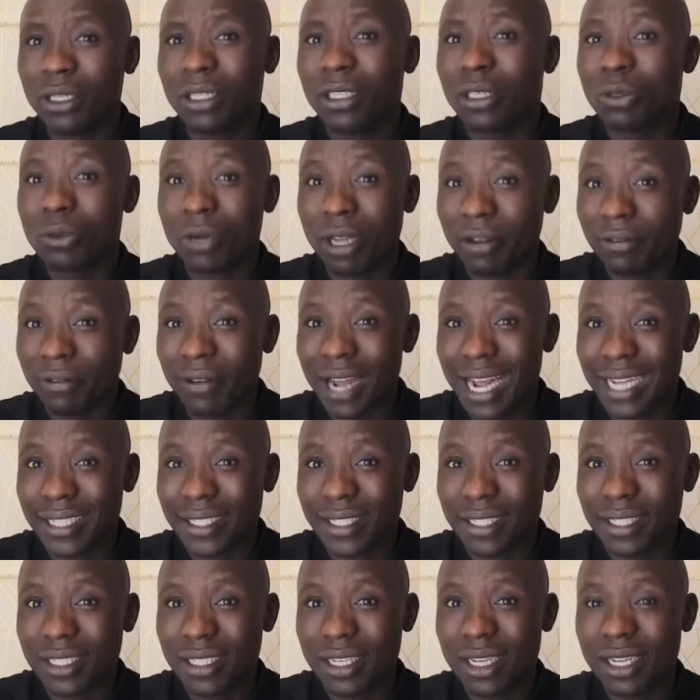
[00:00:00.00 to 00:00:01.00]
He would have
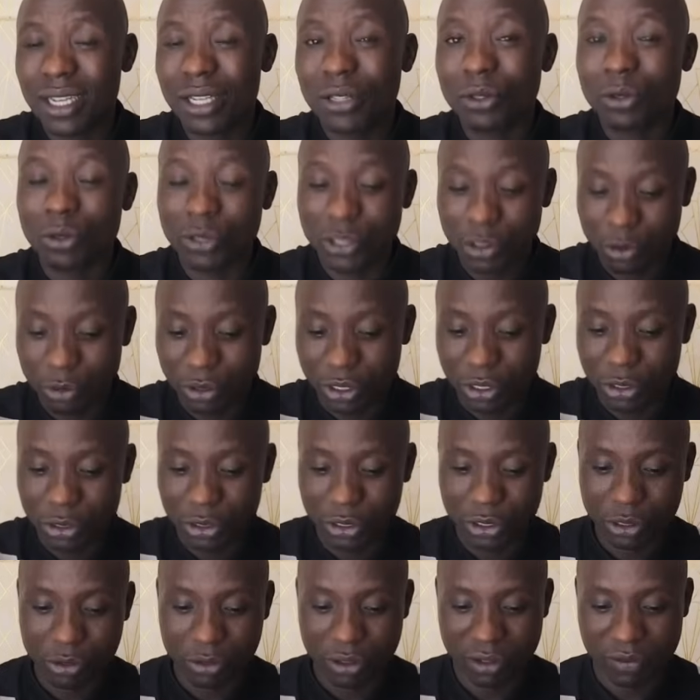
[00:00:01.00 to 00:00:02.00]
asked those
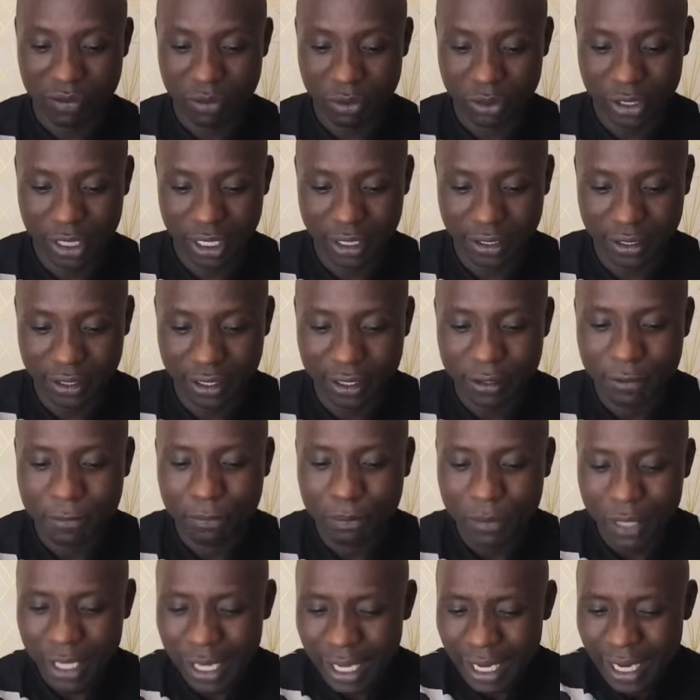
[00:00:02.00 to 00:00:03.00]
questions to the voters.
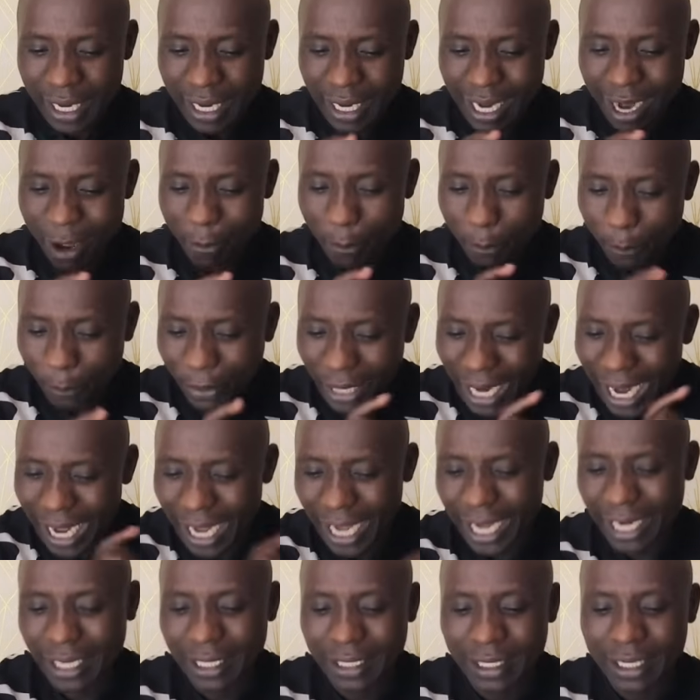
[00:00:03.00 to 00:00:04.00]
Now,
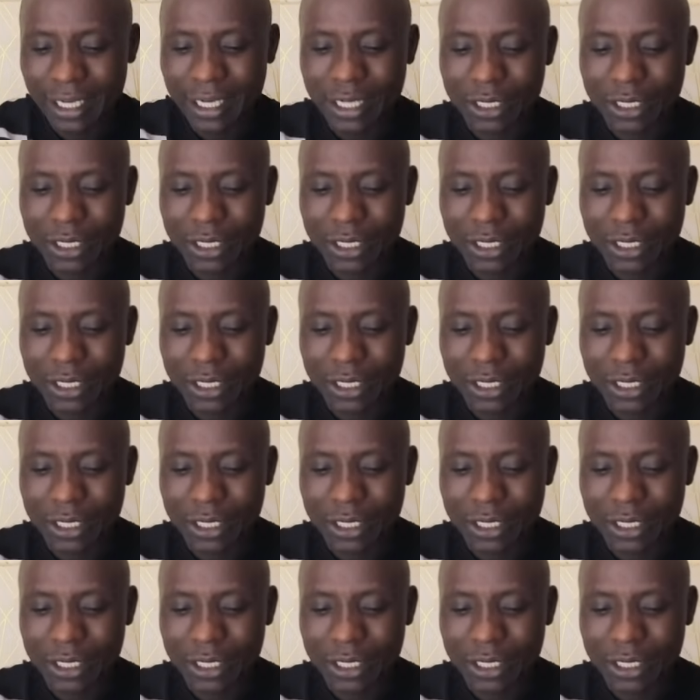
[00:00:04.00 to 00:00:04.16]
prayer.